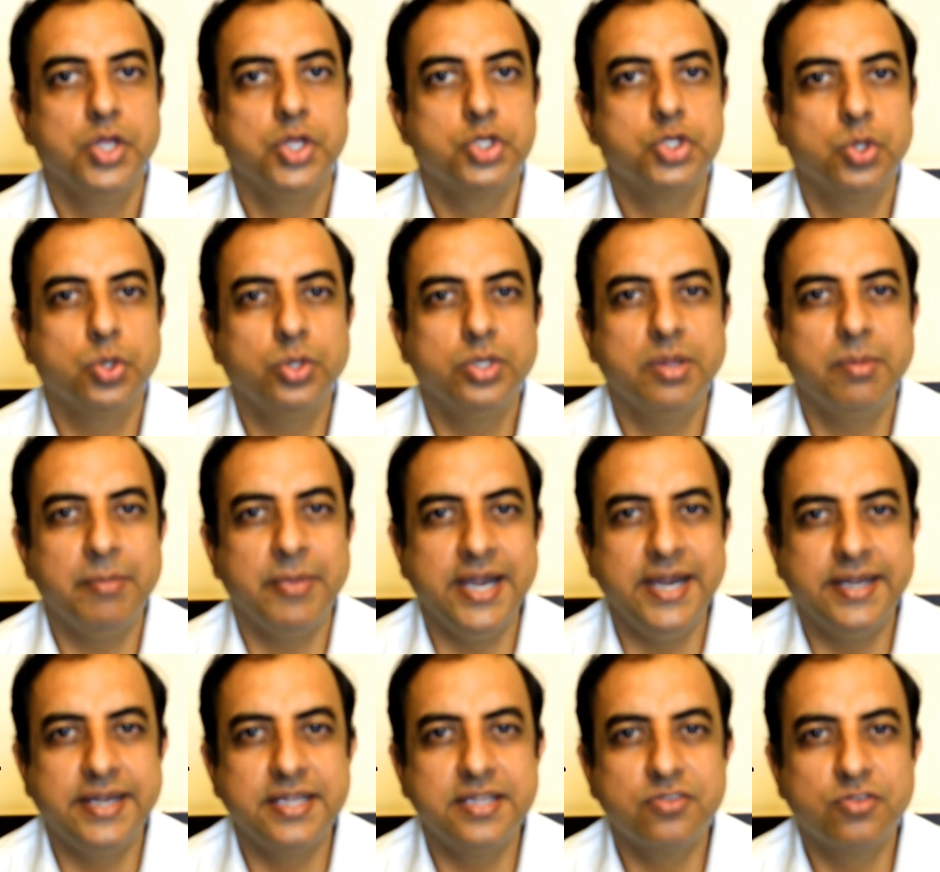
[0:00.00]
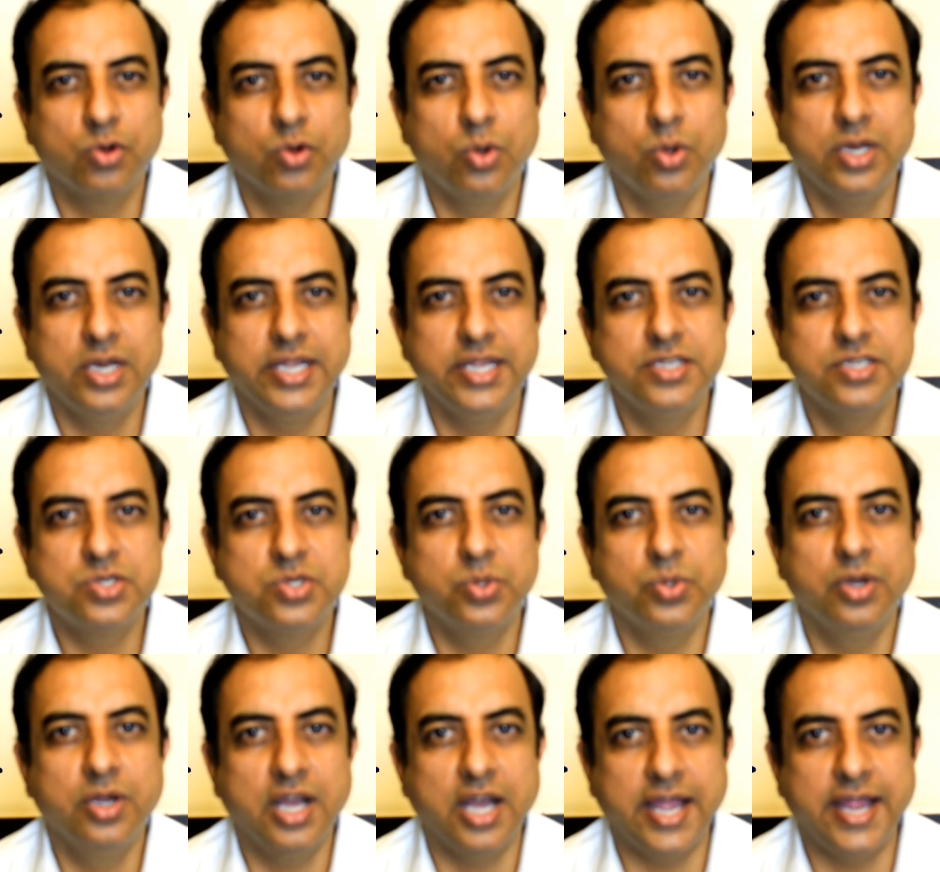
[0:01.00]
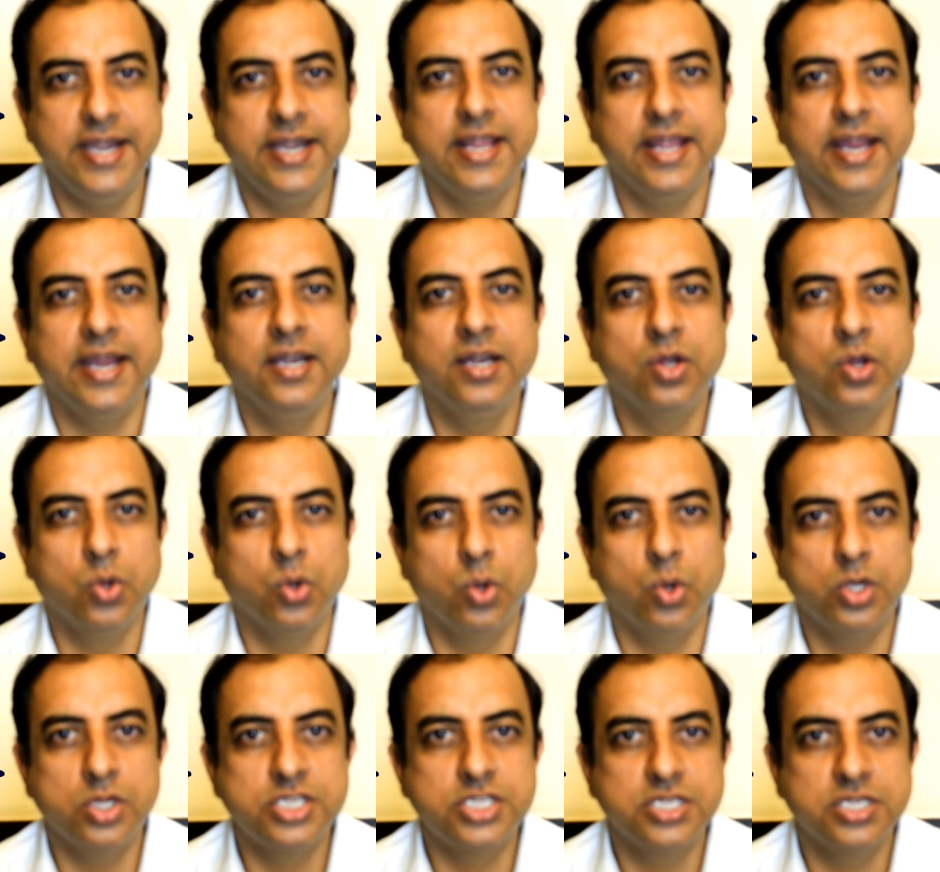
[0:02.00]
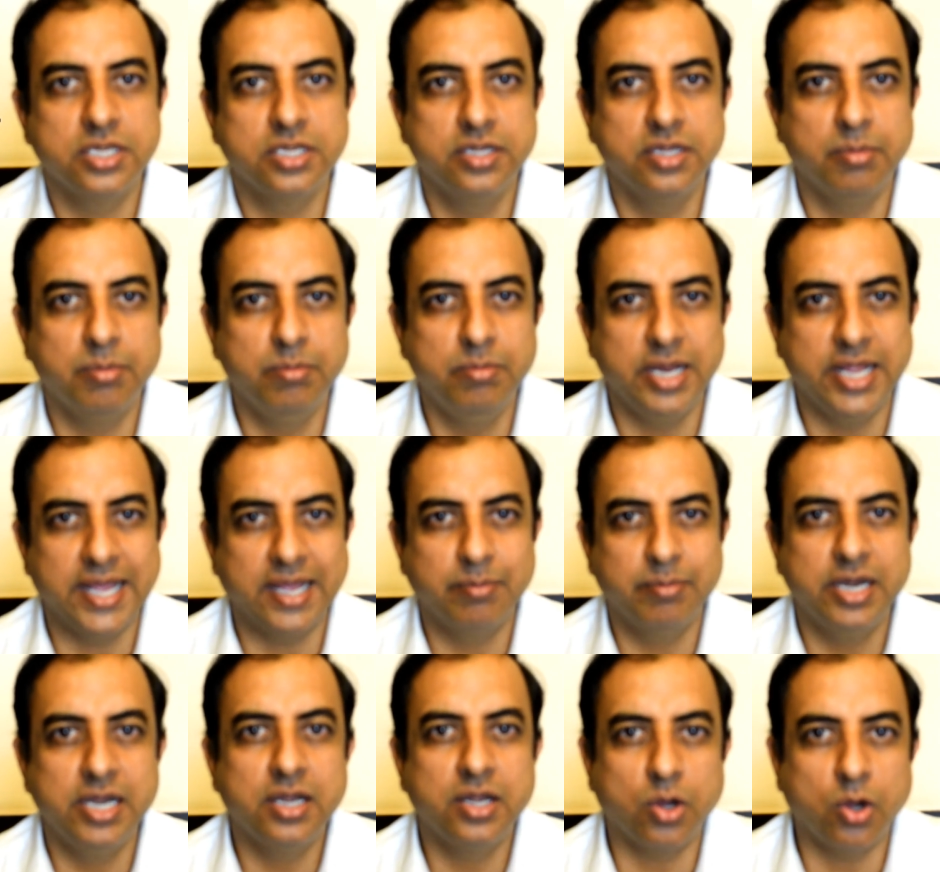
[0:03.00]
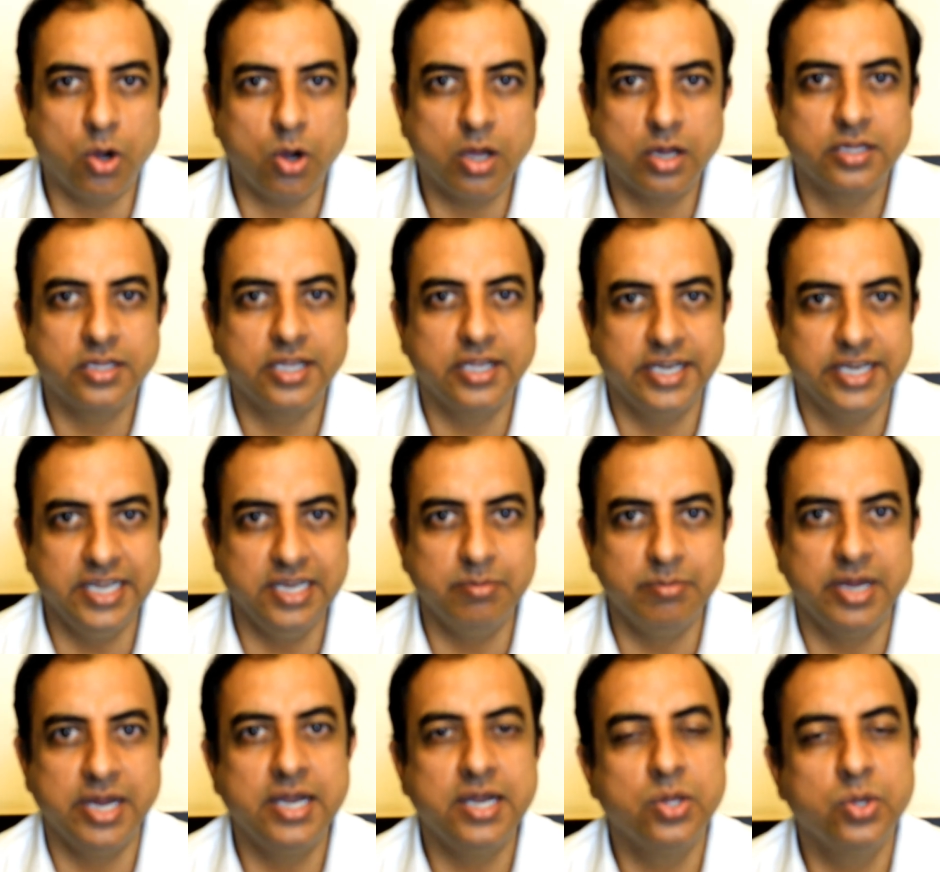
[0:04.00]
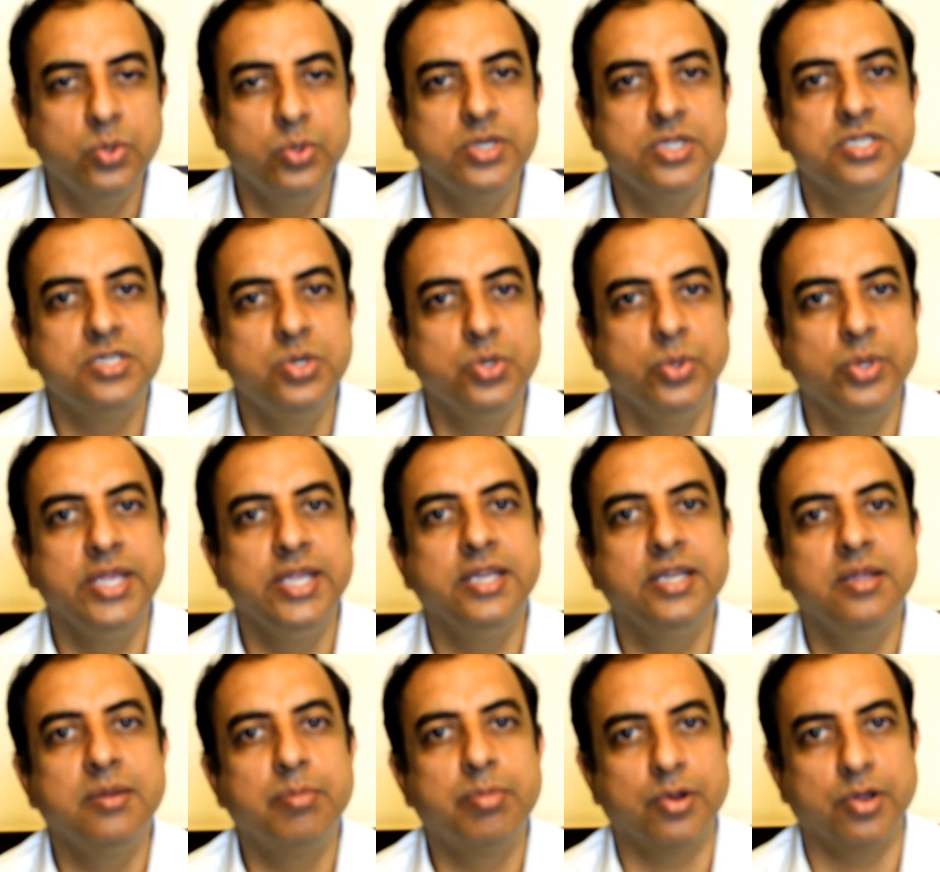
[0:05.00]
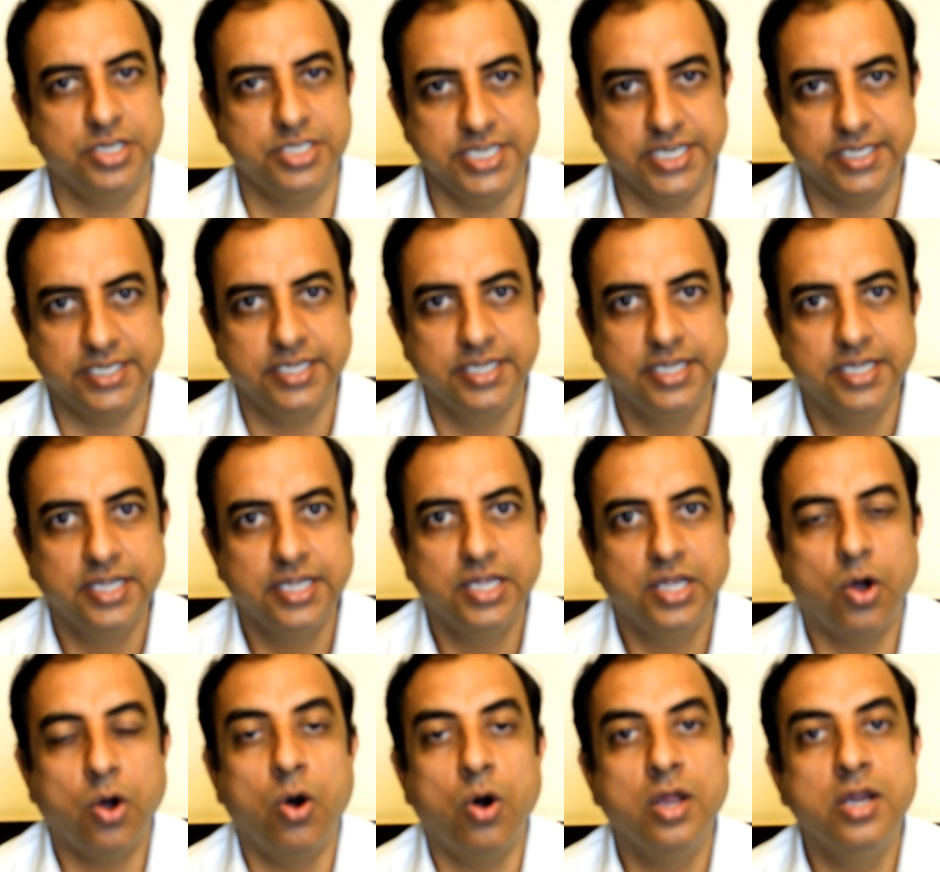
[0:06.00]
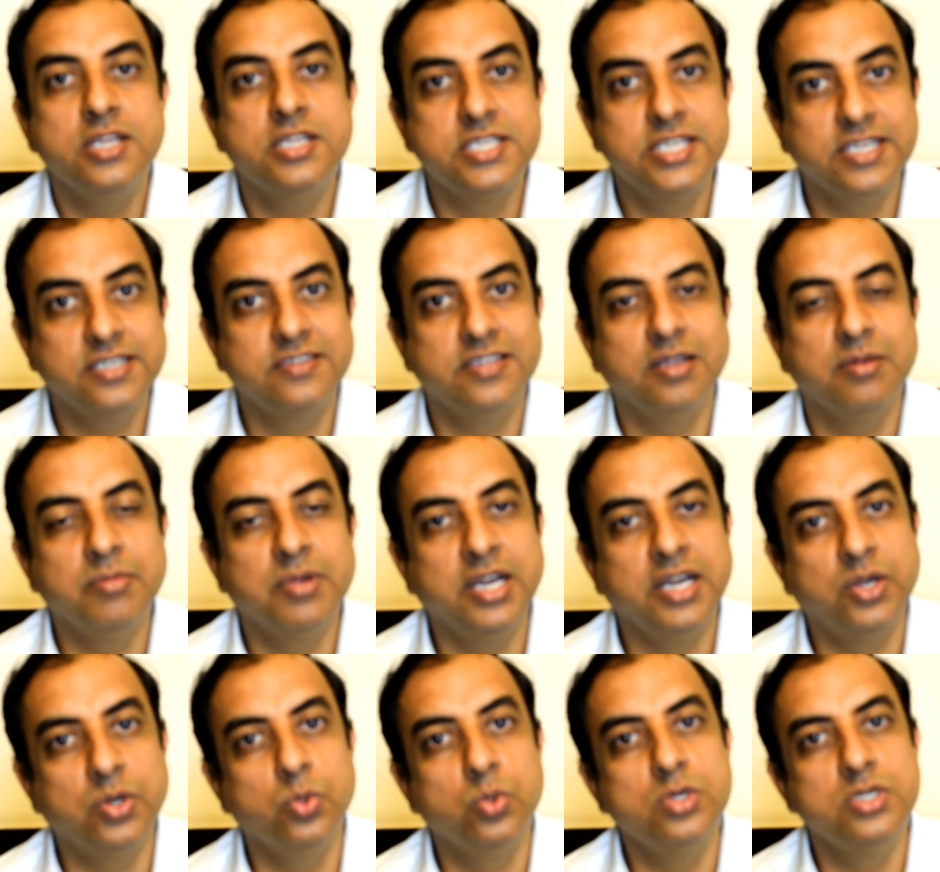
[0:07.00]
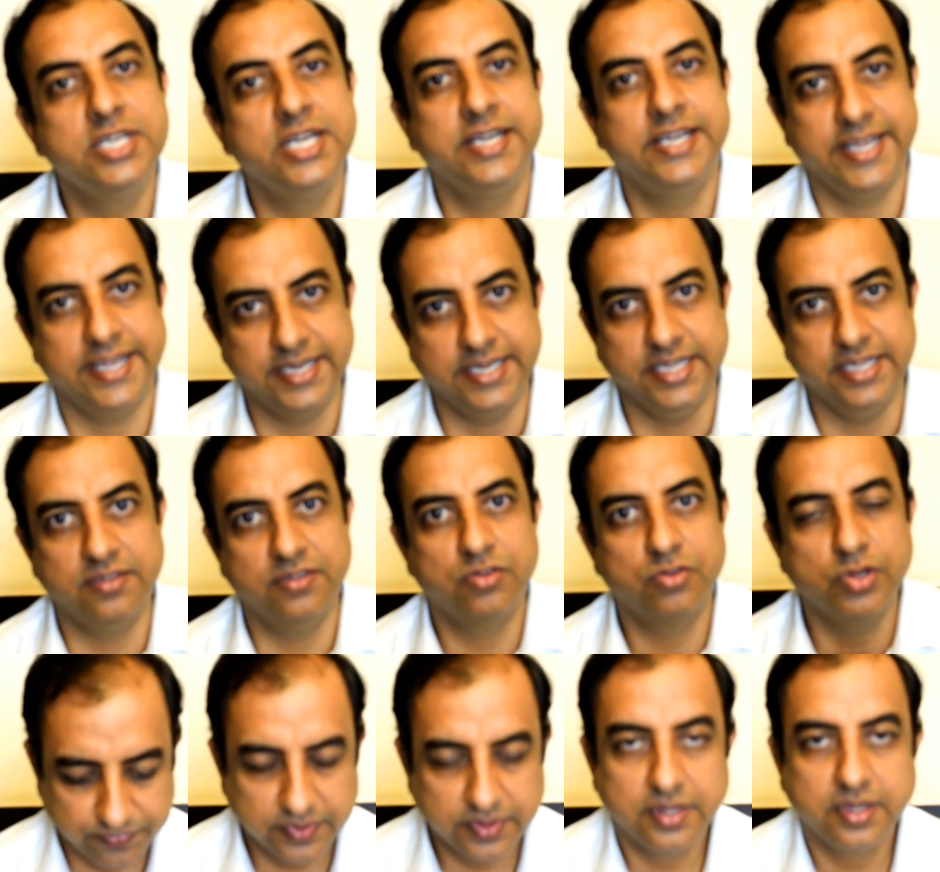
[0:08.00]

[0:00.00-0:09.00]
So the mentor's role is to guide and coach the black belt or the green belt who is doing the project on Six Sigma tools and techniques.